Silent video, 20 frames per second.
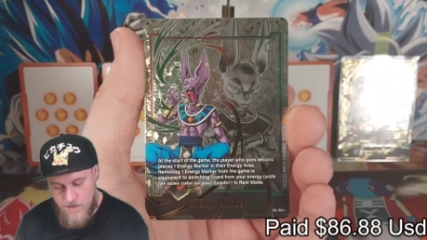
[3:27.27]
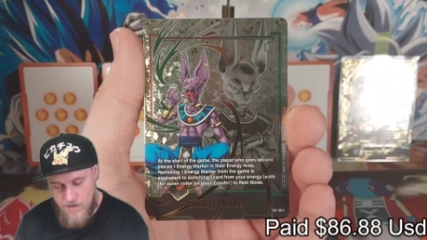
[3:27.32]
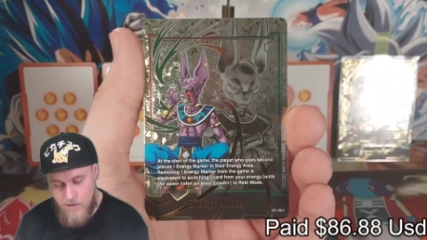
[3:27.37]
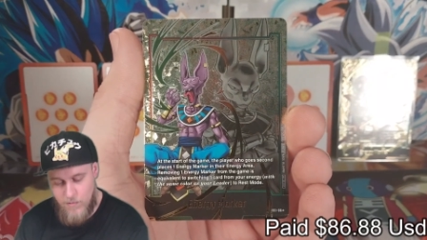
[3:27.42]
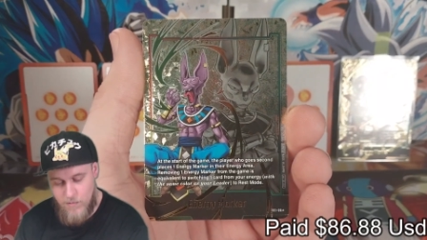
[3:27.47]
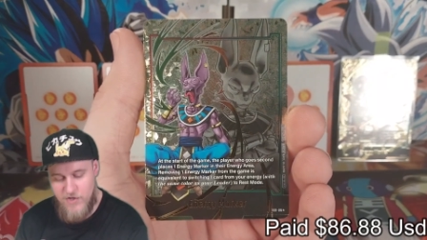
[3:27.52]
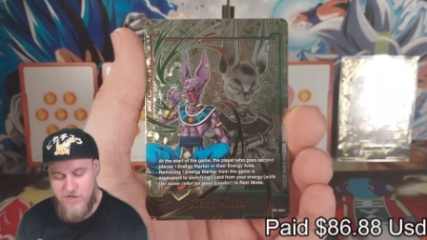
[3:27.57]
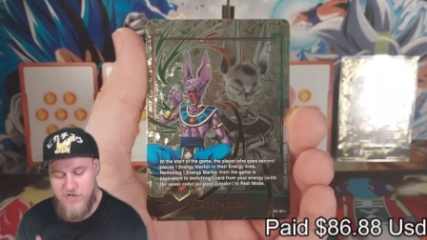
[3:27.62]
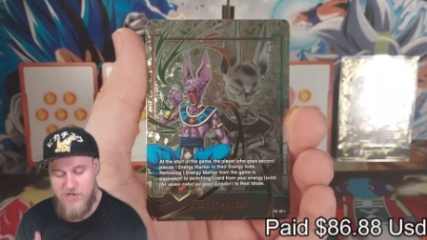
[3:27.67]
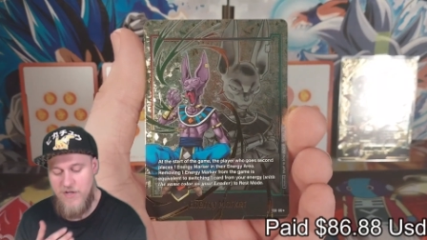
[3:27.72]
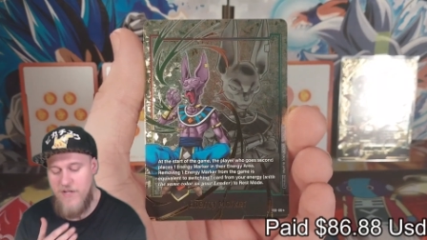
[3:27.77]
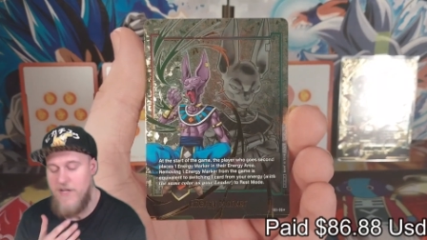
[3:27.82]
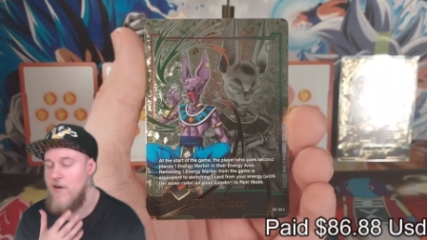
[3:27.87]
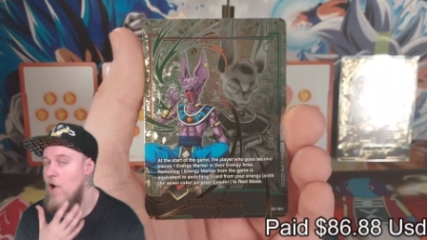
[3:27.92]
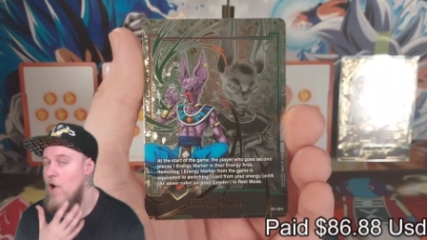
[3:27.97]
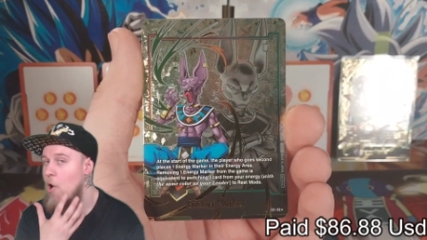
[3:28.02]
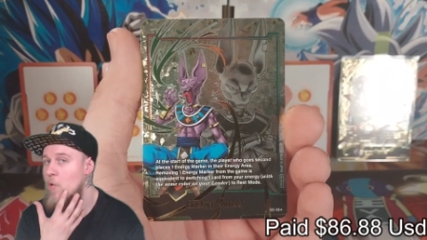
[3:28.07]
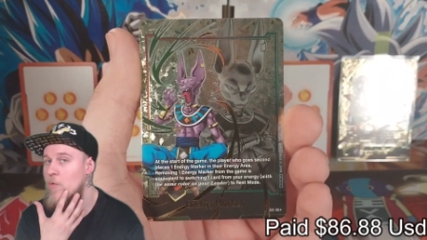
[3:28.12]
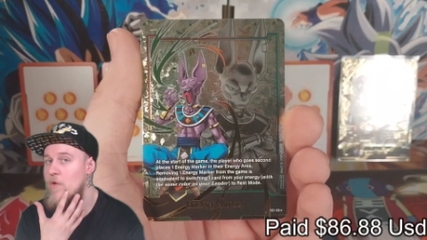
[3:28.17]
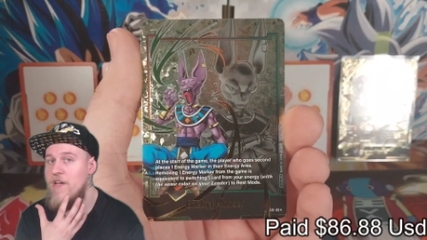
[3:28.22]
originally
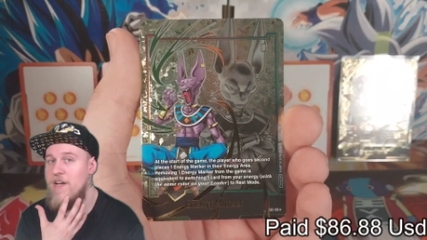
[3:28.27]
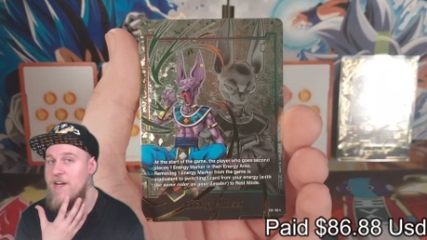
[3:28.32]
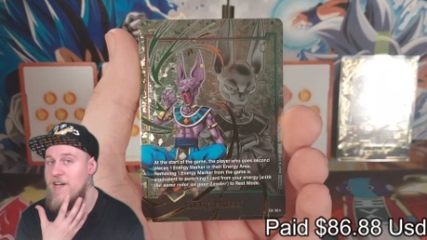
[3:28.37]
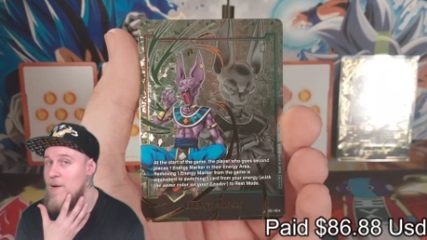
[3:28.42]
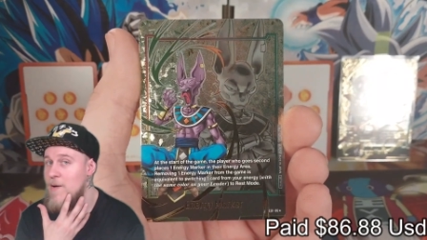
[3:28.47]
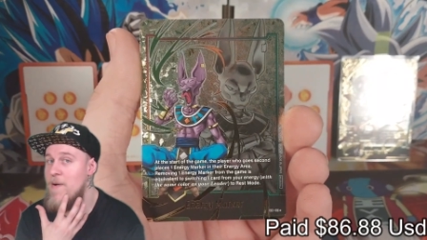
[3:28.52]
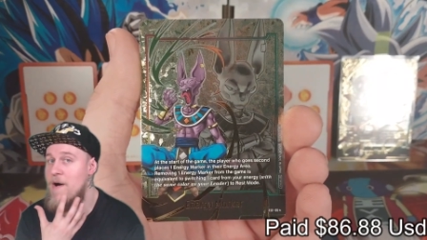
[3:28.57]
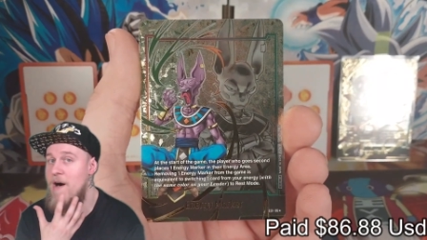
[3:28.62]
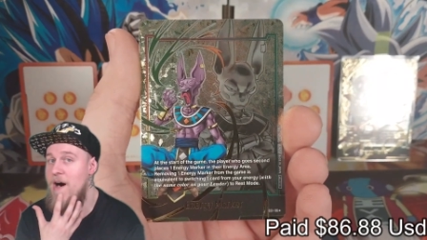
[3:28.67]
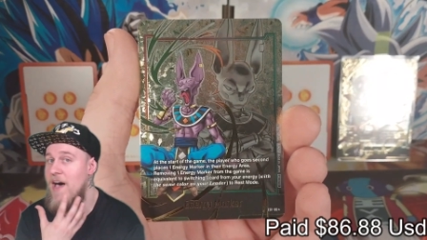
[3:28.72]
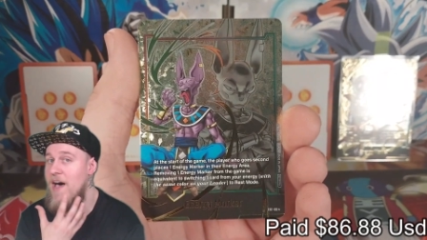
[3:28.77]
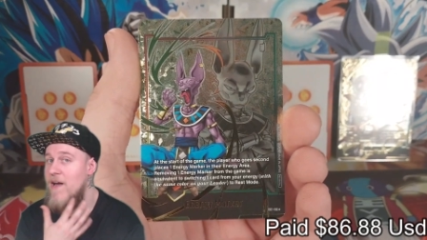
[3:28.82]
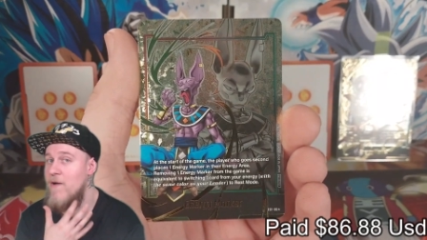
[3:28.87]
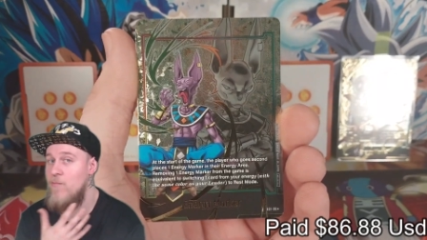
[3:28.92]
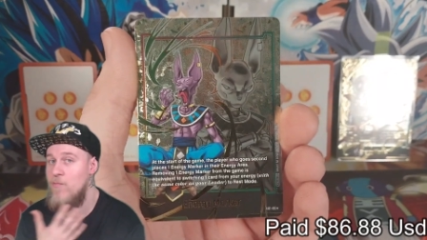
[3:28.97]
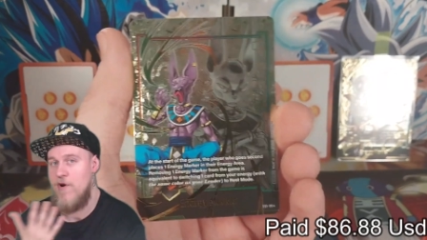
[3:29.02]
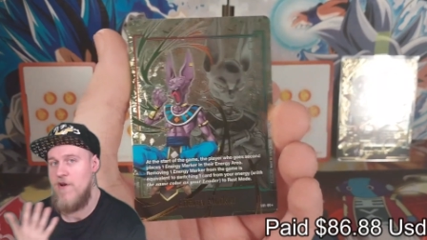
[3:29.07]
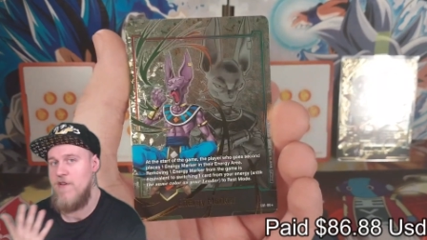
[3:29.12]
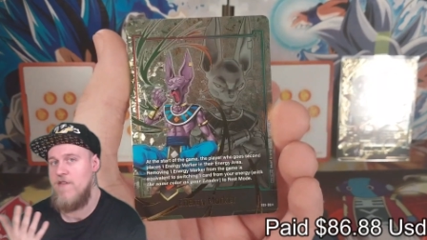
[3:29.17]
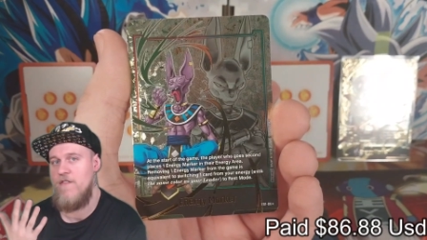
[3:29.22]
only going to buy,
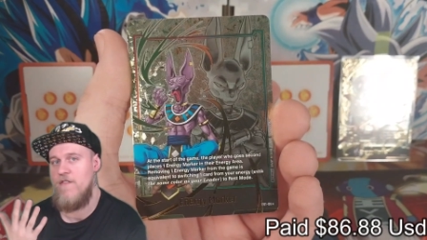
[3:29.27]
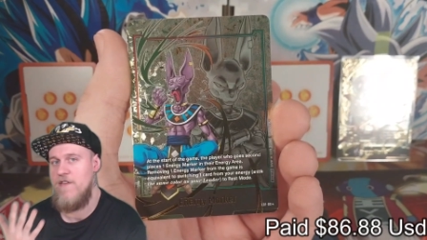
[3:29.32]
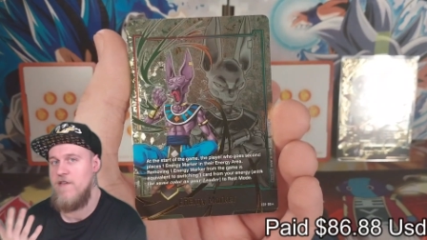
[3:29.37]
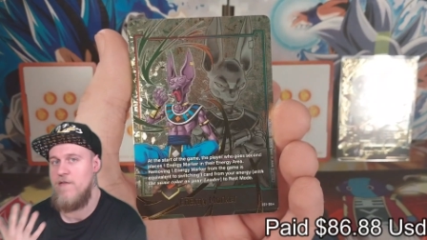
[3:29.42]
was this